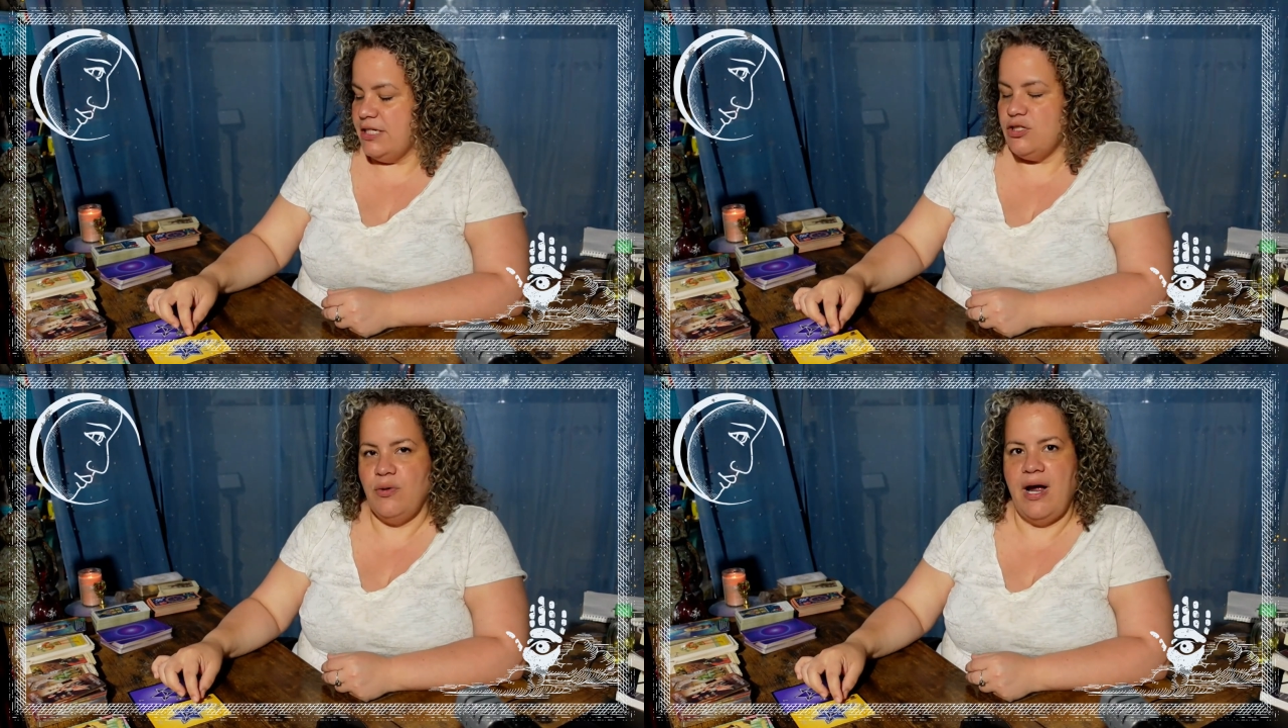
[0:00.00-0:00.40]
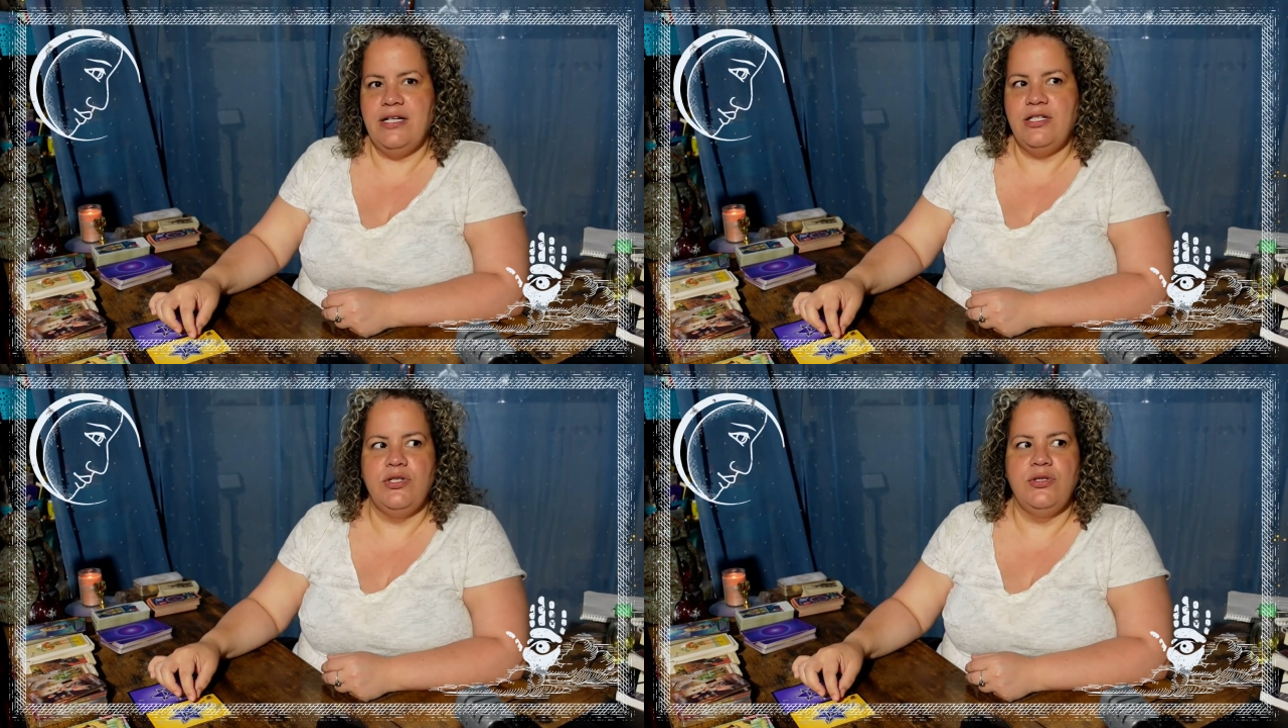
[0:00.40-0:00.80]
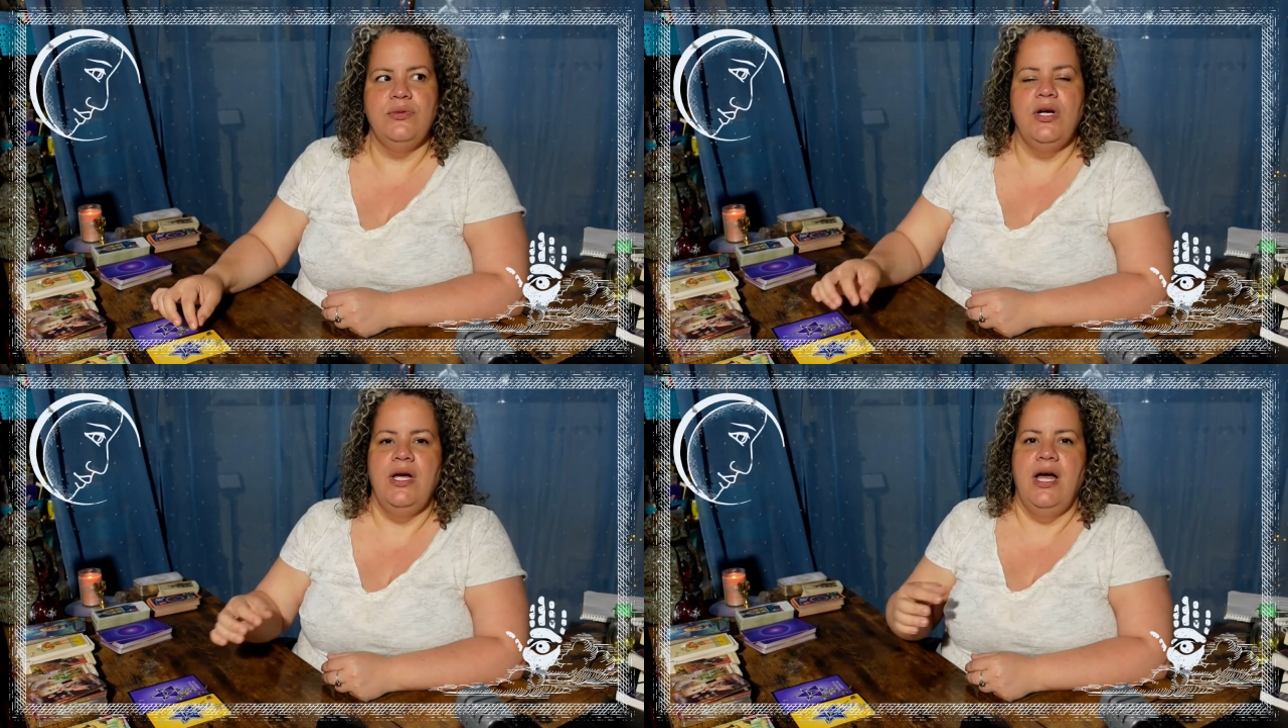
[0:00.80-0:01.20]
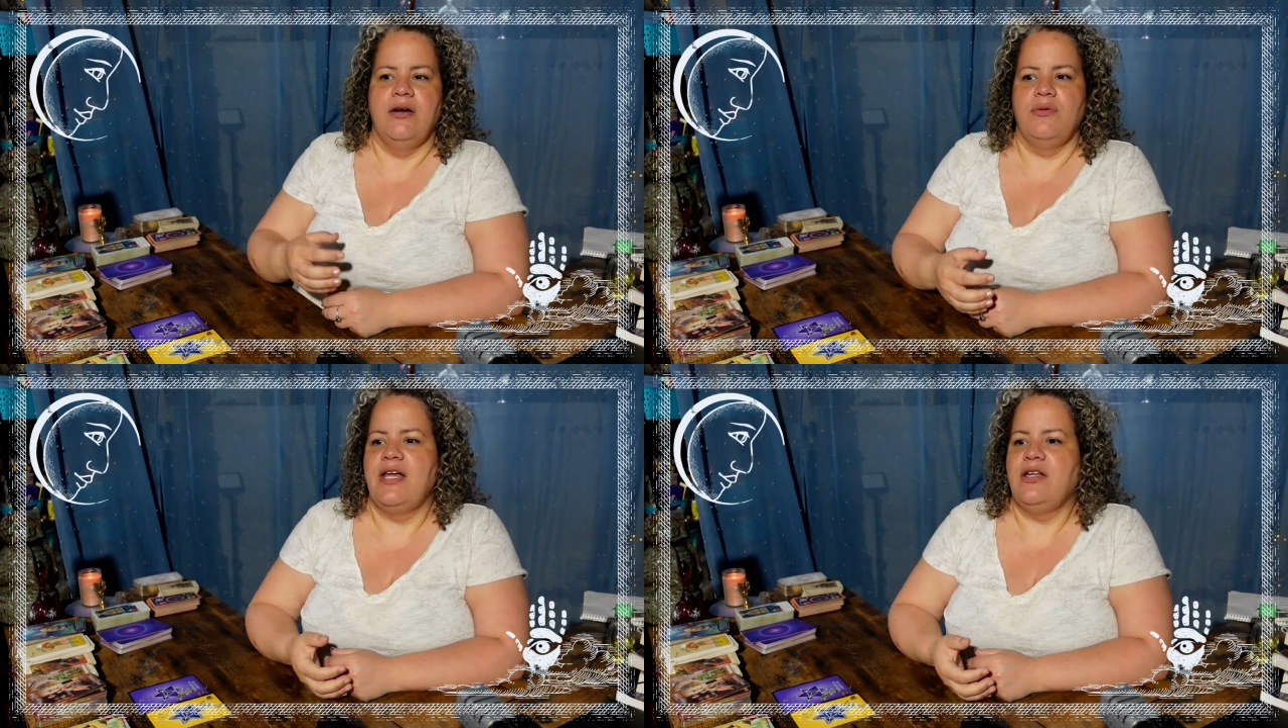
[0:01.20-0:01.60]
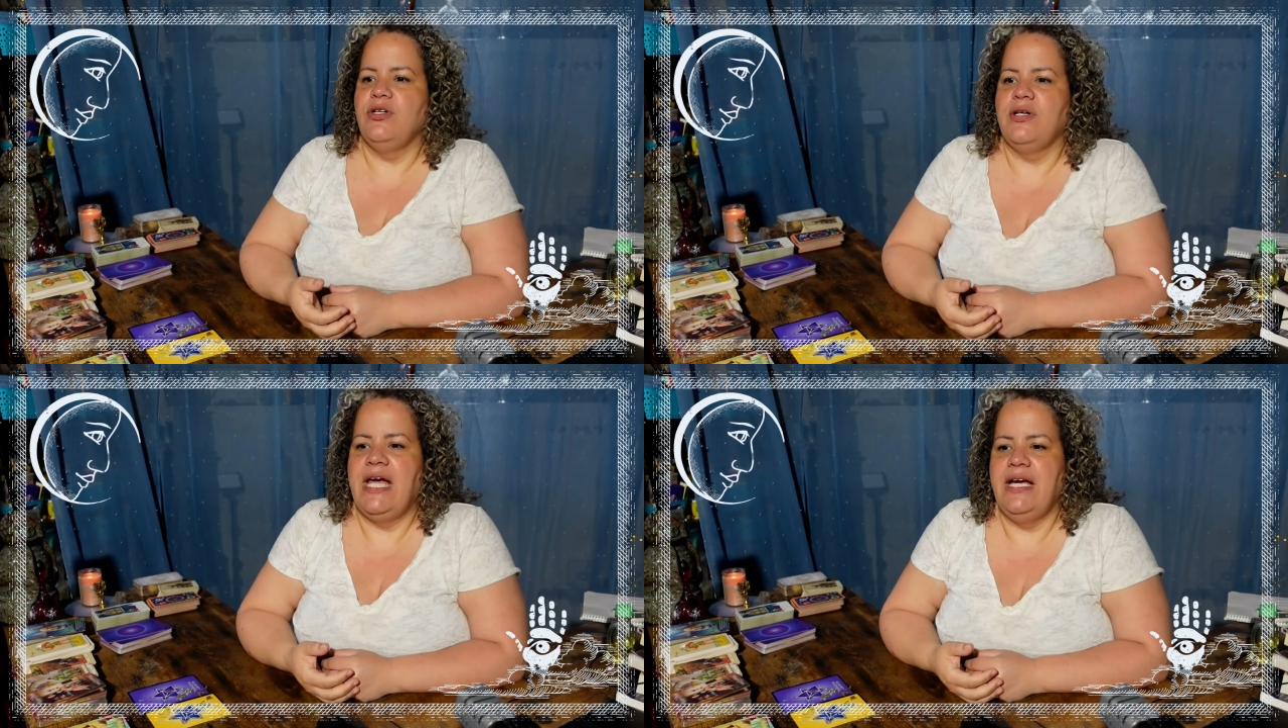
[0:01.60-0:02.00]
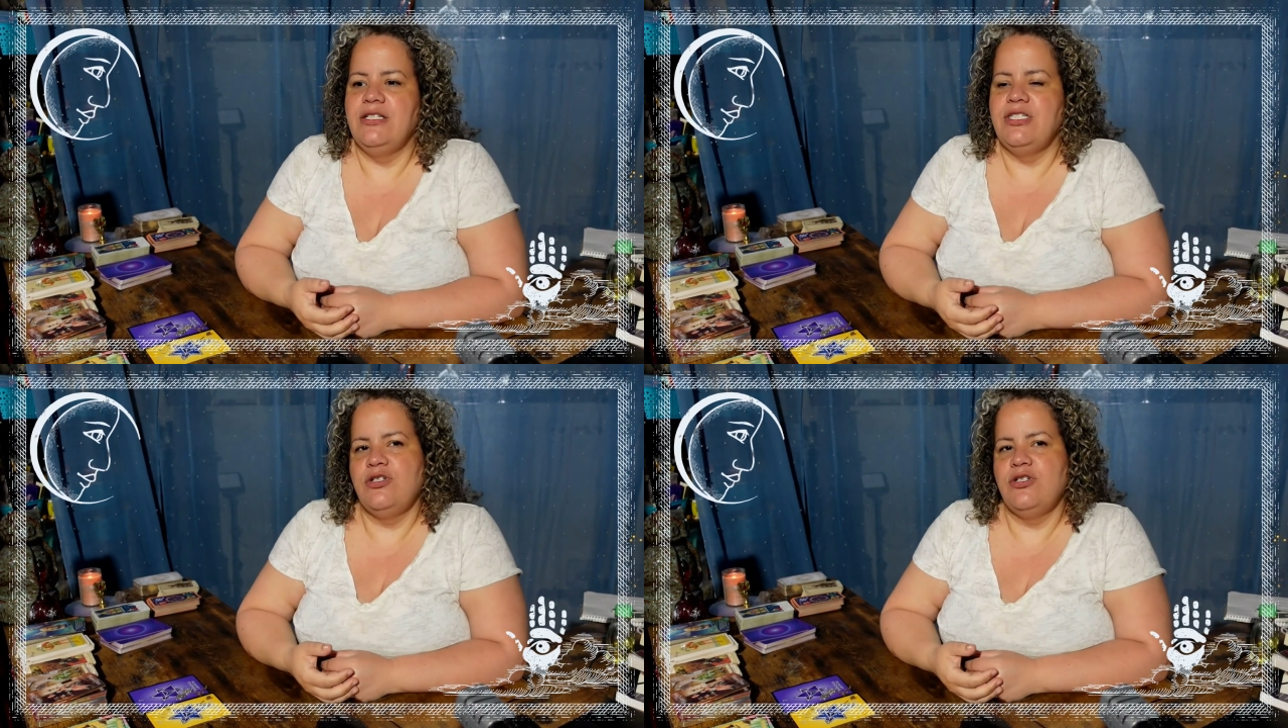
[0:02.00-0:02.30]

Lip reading: They try to rattle your cage.